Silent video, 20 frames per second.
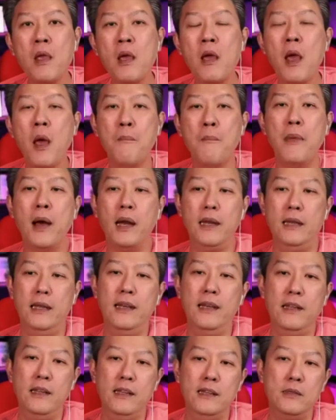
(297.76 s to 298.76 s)
but
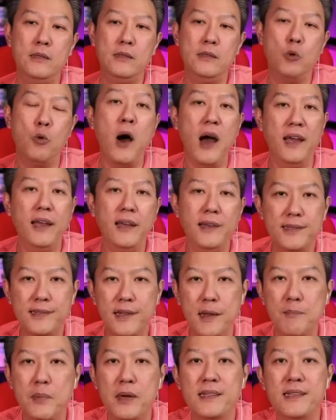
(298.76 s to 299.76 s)
it is why is the
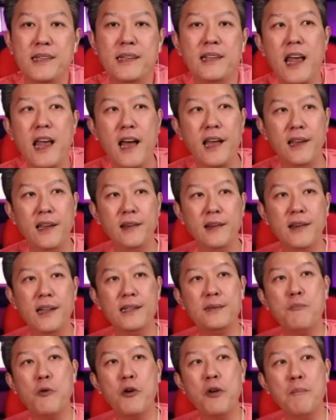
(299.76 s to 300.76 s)
person lying.
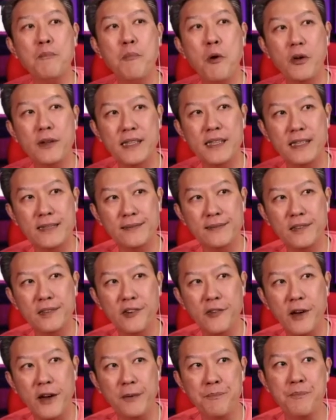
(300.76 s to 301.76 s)
That's more important,
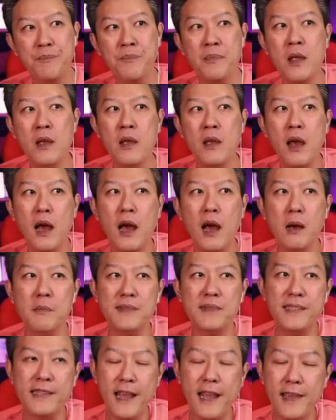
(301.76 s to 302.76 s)
right?
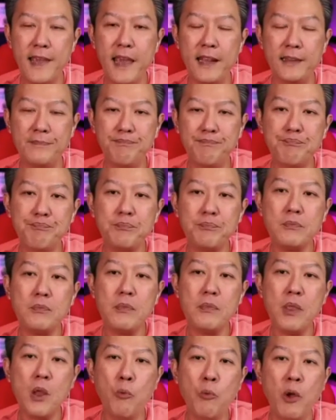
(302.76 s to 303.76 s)
Second,
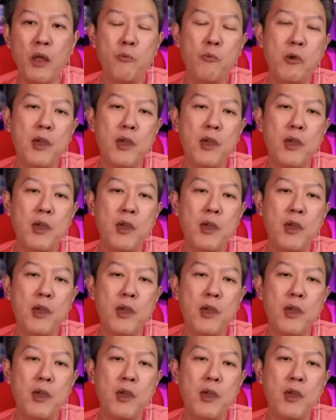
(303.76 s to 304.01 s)
when we are